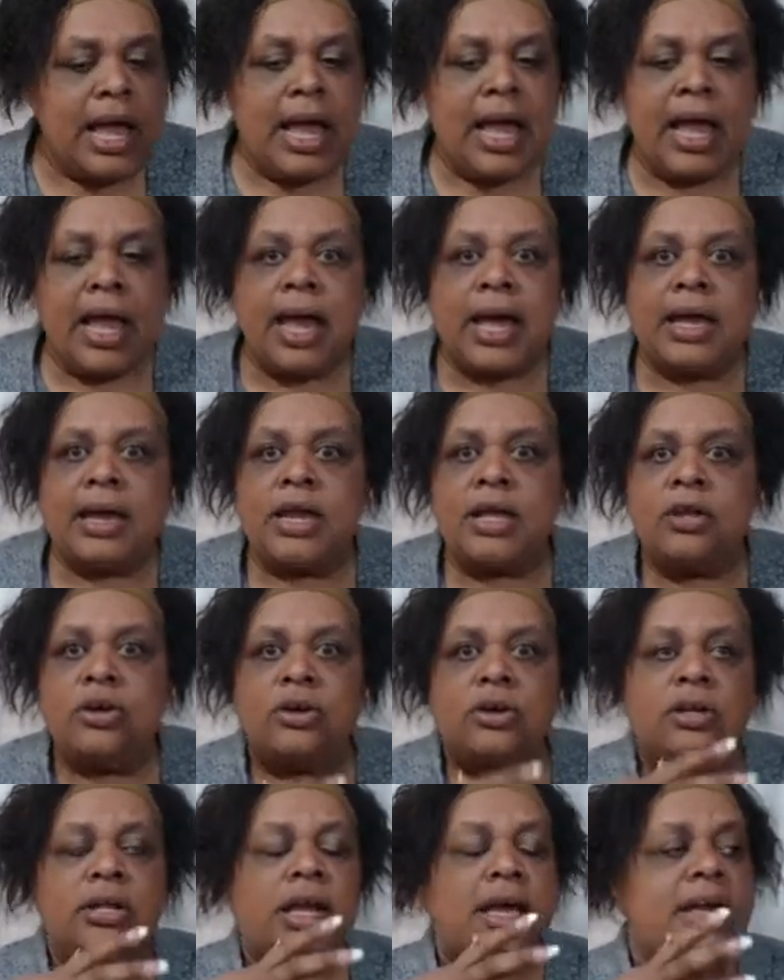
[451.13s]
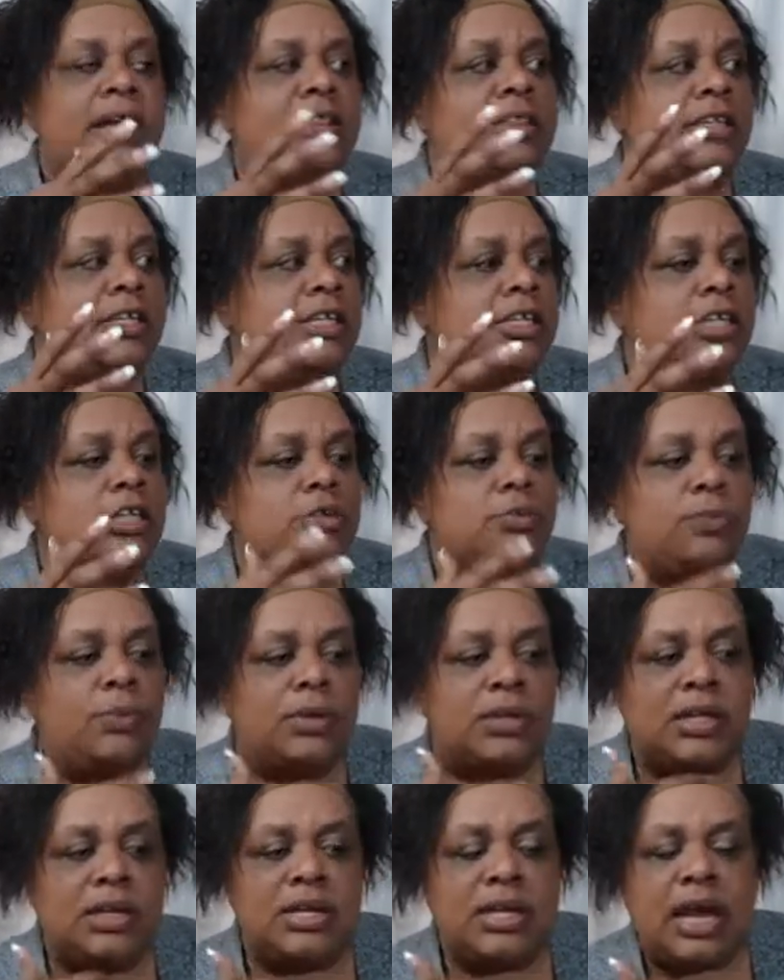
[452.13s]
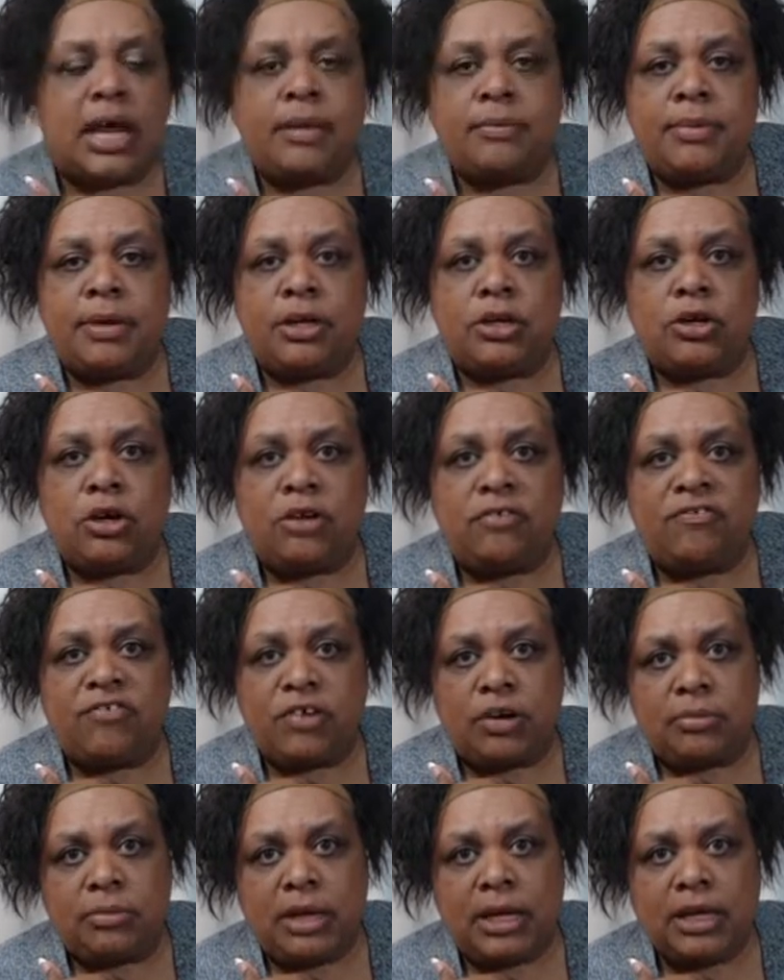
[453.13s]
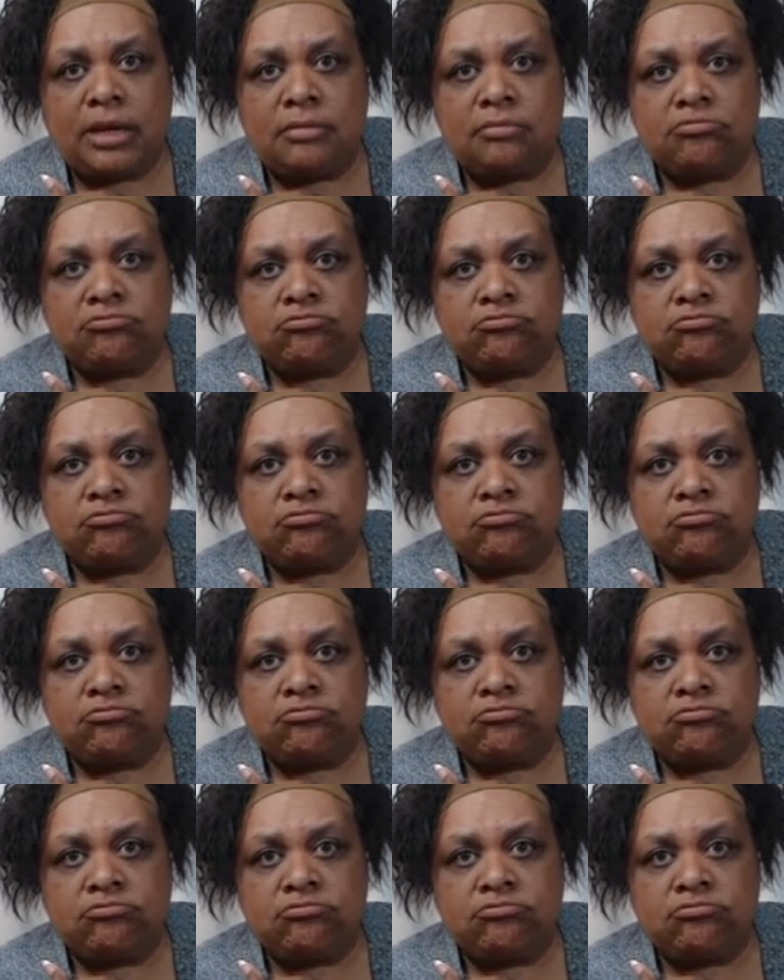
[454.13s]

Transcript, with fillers: and you're like this has really not been good for me